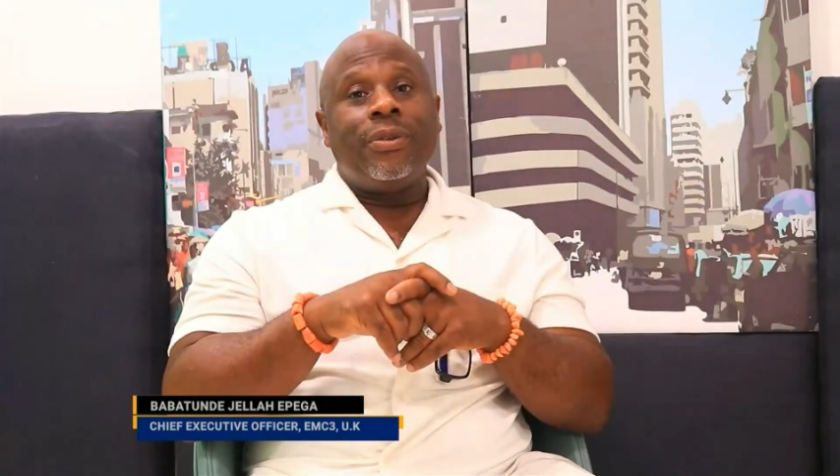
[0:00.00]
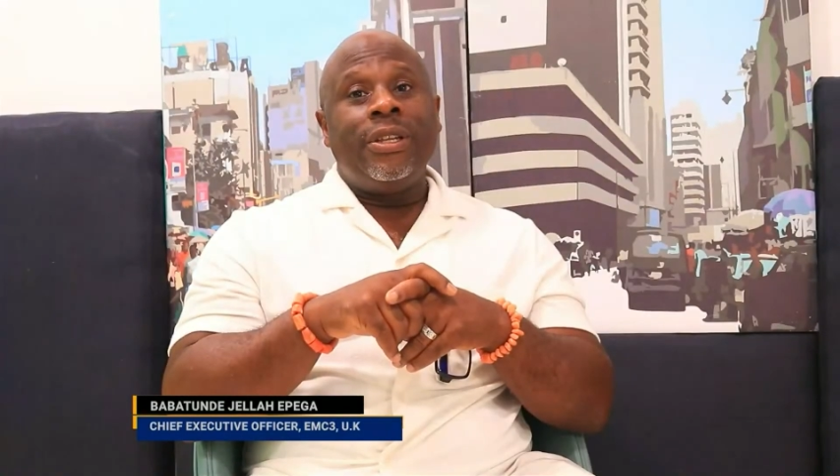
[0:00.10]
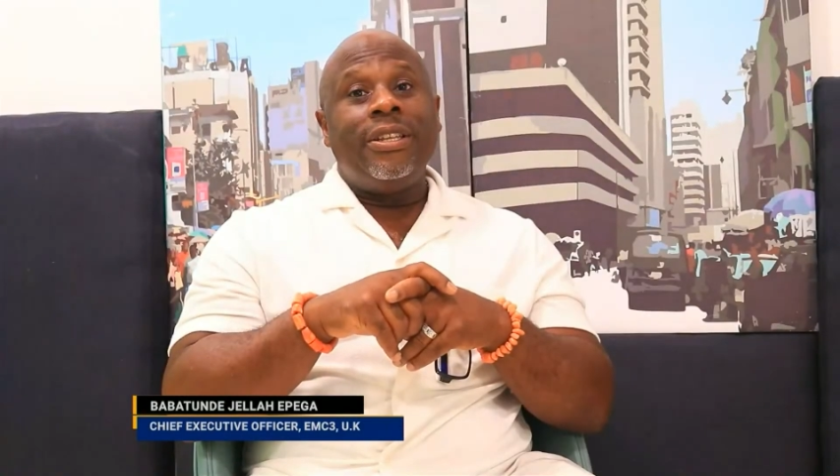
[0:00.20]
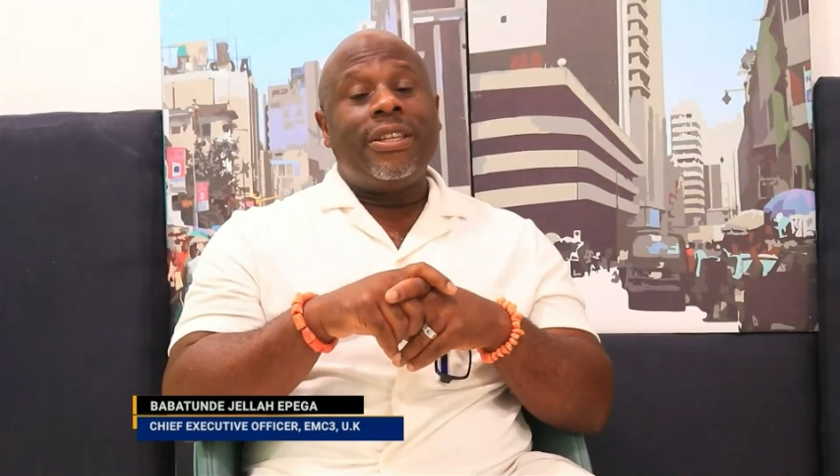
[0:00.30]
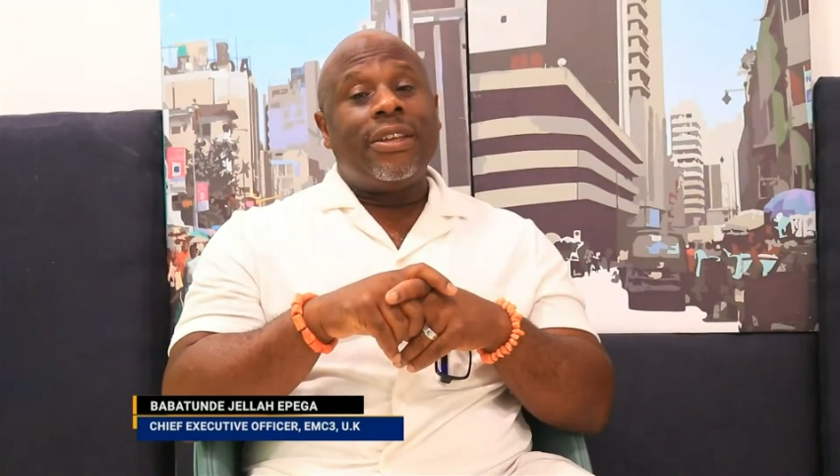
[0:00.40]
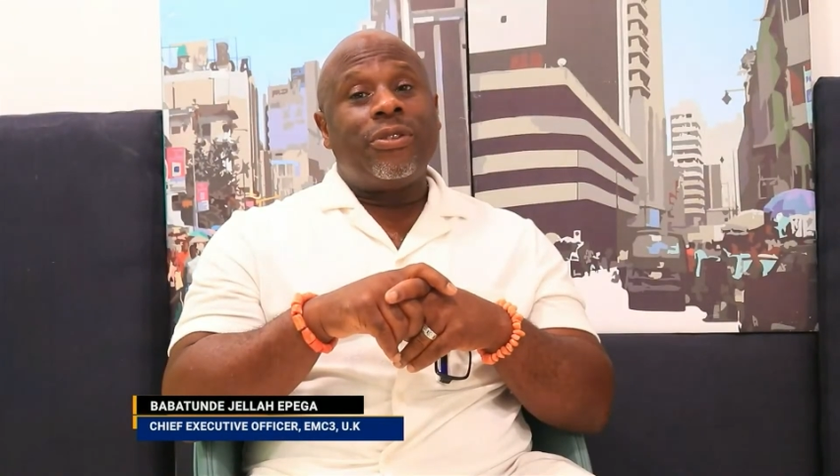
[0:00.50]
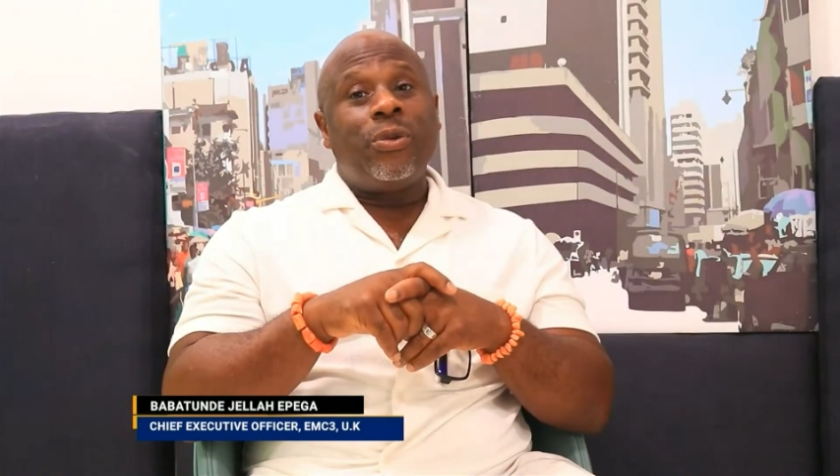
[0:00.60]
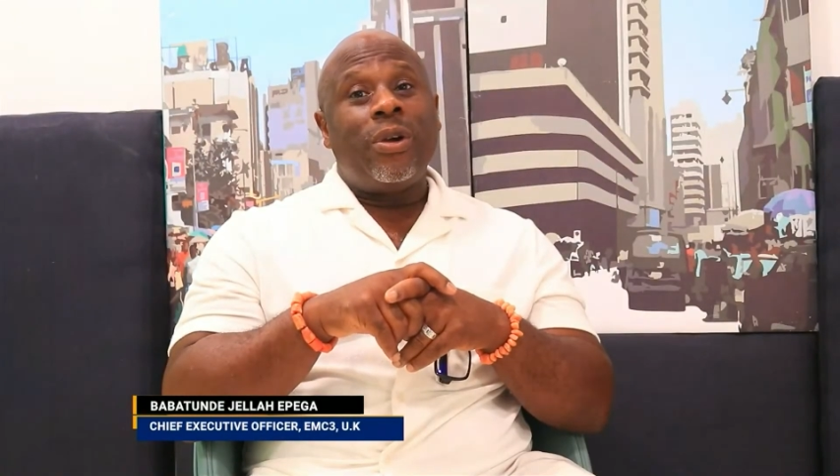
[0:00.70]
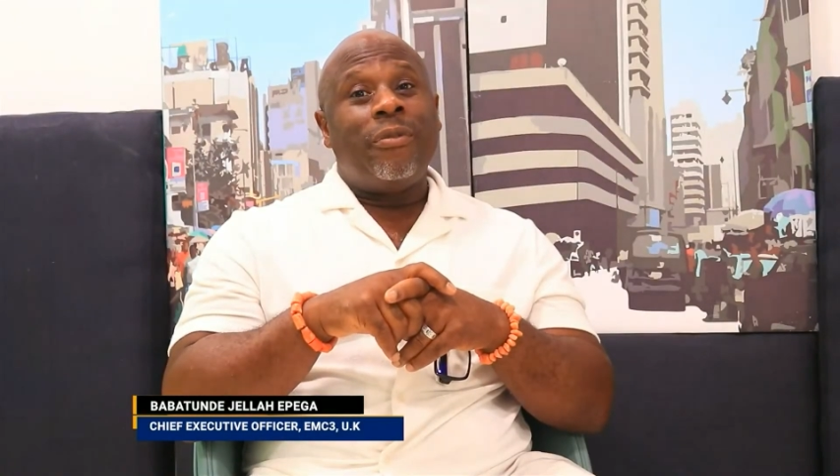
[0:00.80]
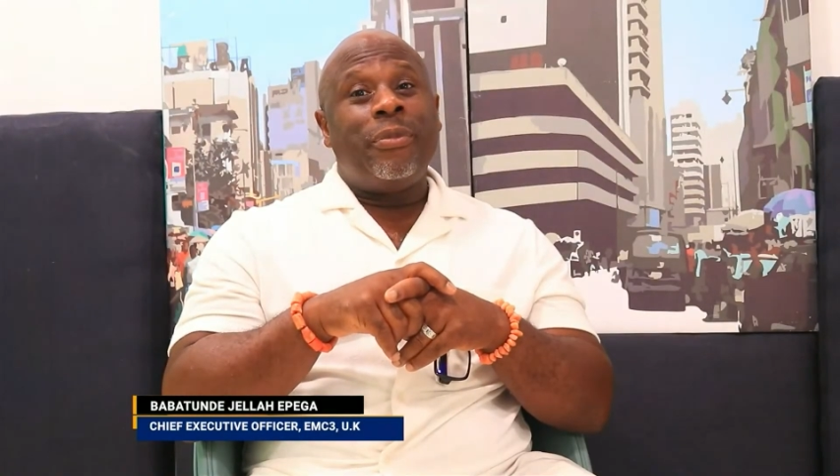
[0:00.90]
leaders
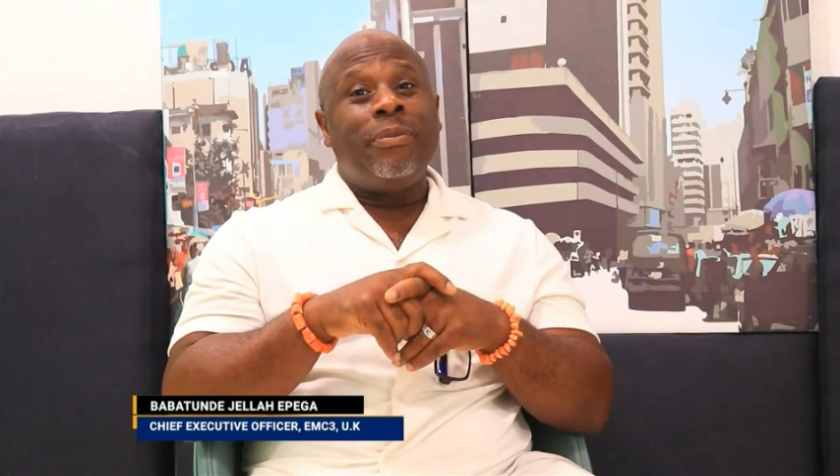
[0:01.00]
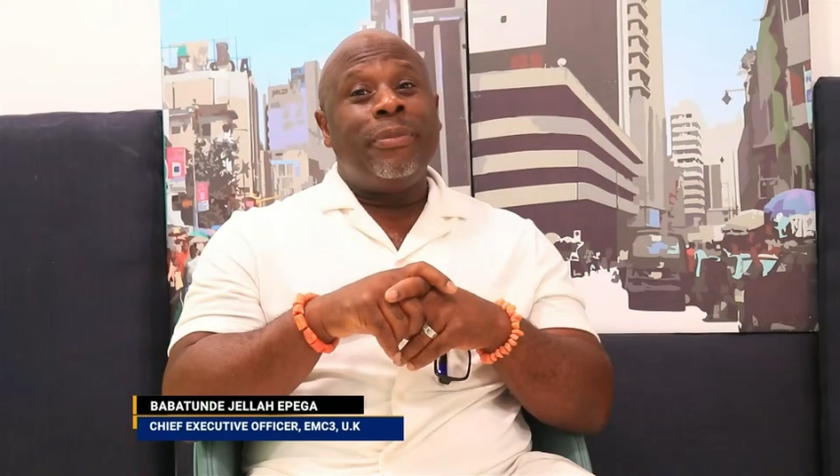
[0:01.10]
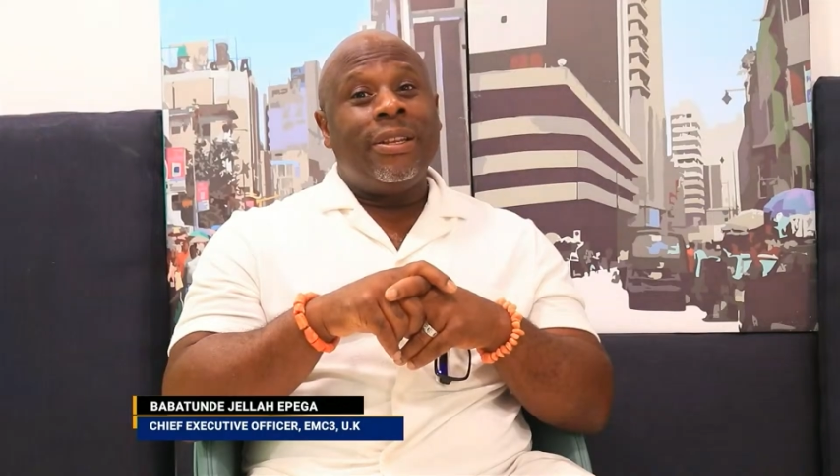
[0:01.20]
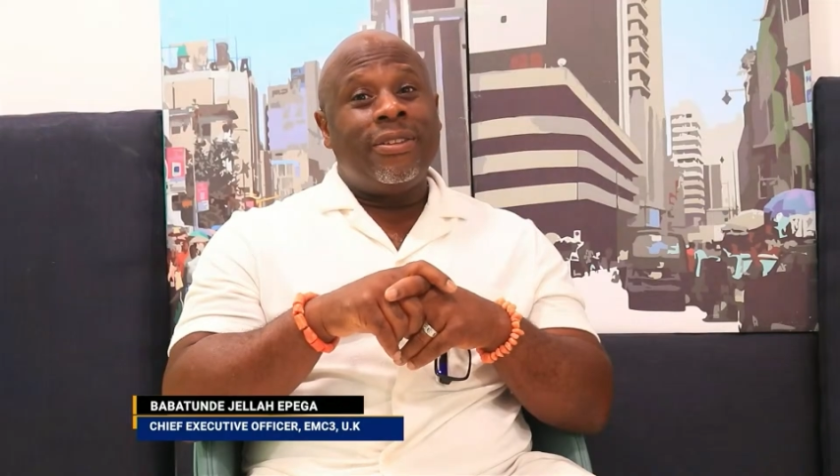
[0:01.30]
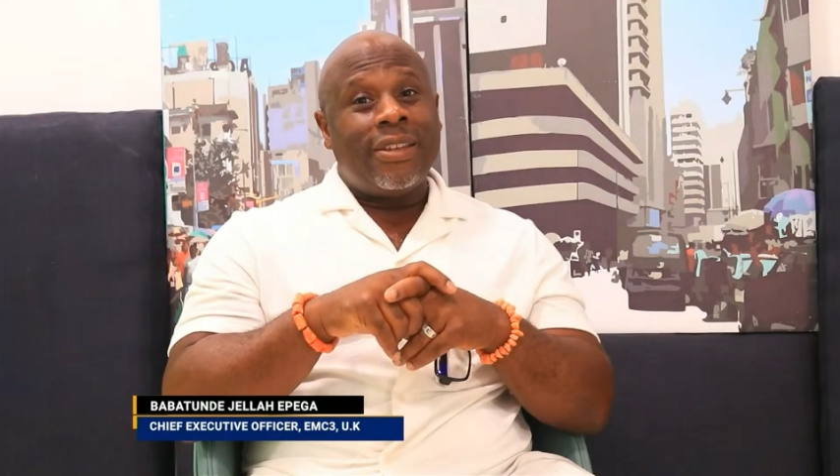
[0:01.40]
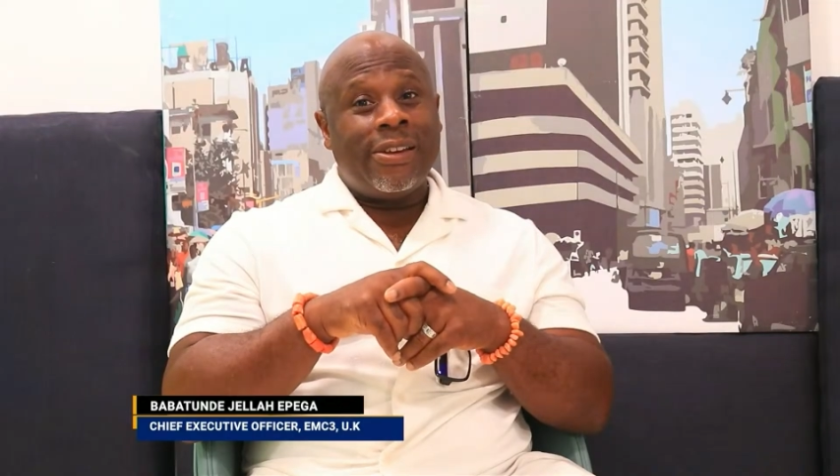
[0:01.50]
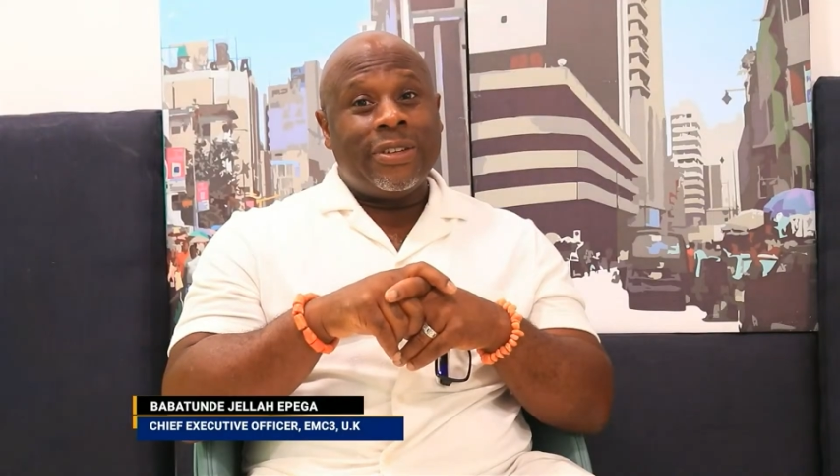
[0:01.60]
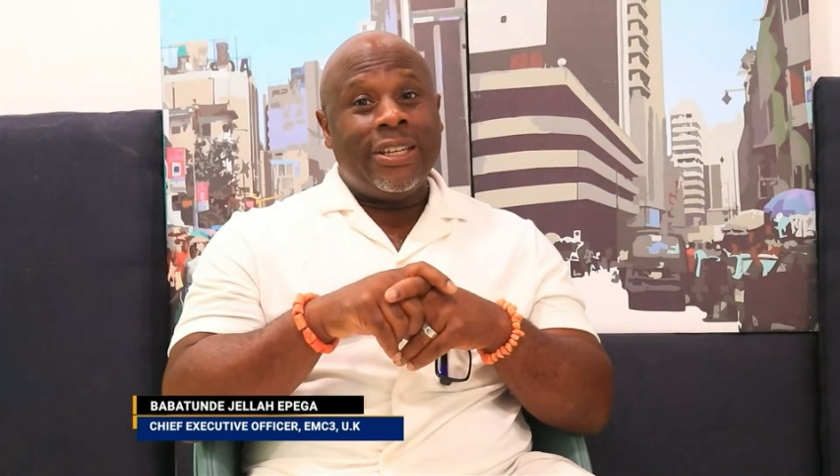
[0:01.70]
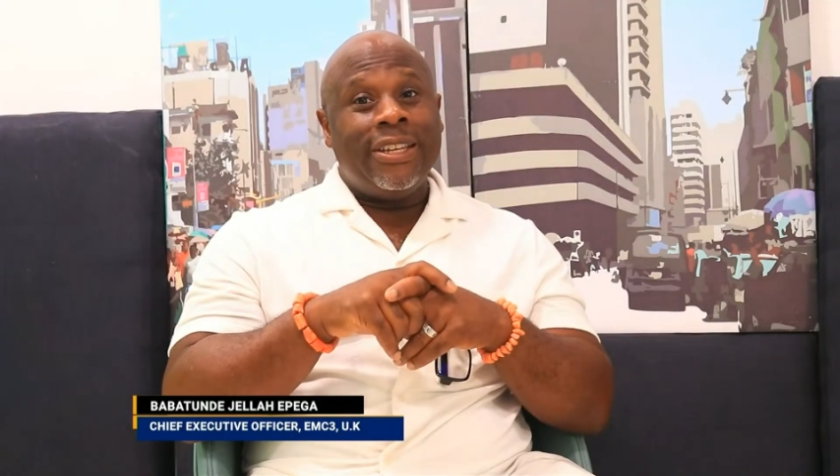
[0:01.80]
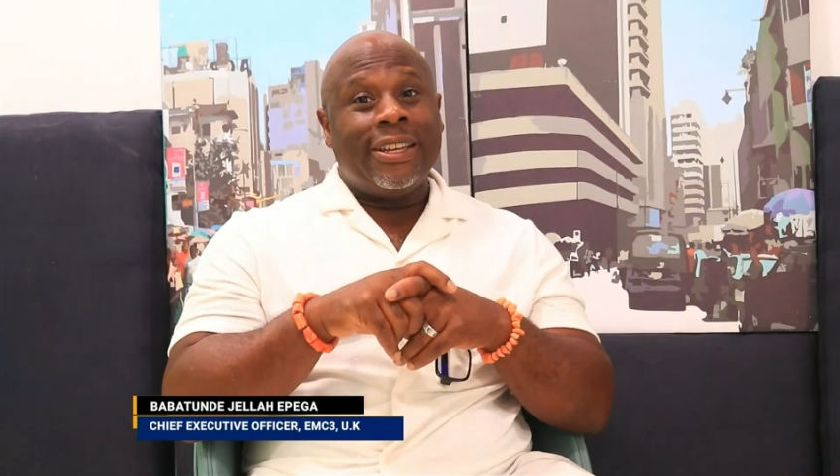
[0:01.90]
who have been militarily